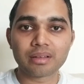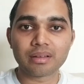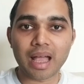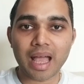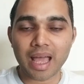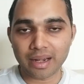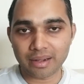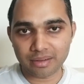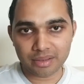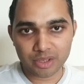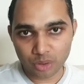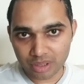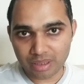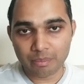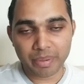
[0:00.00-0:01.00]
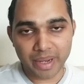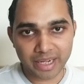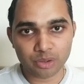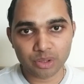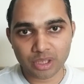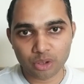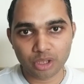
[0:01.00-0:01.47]
and compared
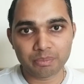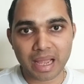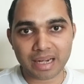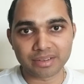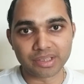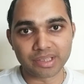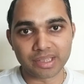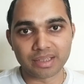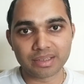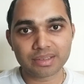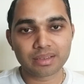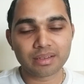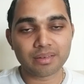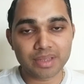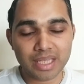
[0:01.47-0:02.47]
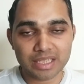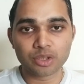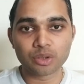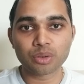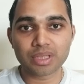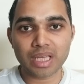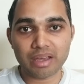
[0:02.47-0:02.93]
to the good bacteria, then
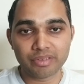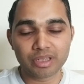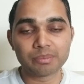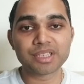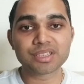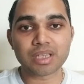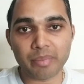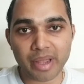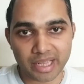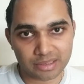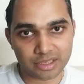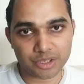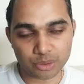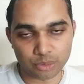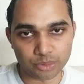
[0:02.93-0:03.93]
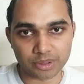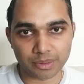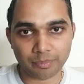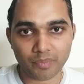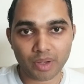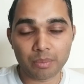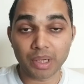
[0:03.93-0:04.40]
there will be some health issues.
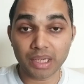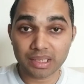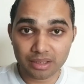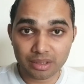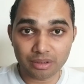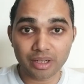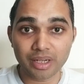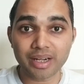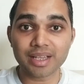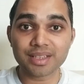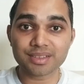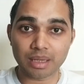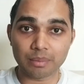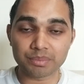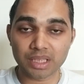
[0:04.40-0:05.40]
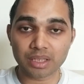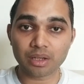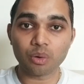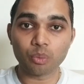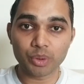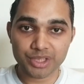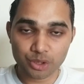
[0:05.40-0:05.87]
But curd is something
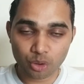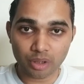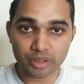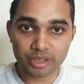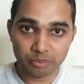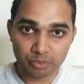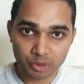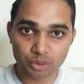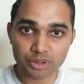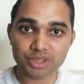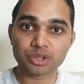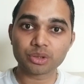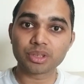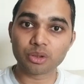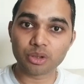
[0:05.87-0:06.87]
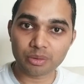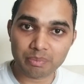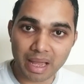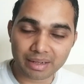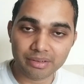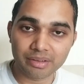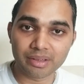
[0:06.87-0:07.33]
which contributes to the good
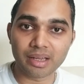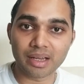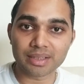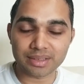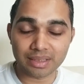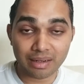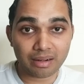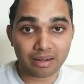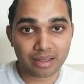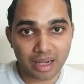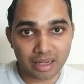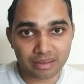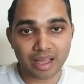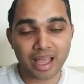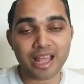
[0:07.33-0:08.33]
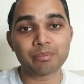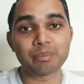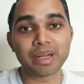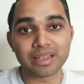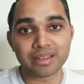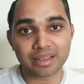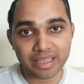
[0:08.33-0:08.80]
bacteria in our gut and
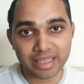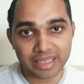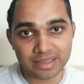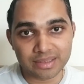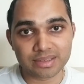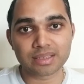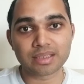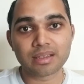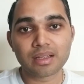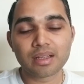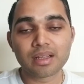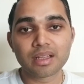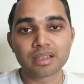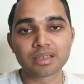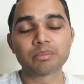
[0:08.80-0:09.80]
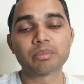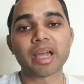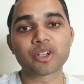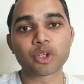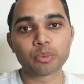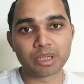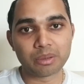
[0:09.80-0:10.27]
maintains the
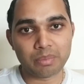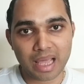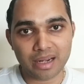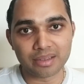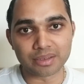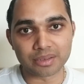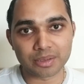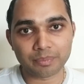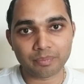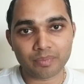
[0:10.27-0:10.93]
microbial balance.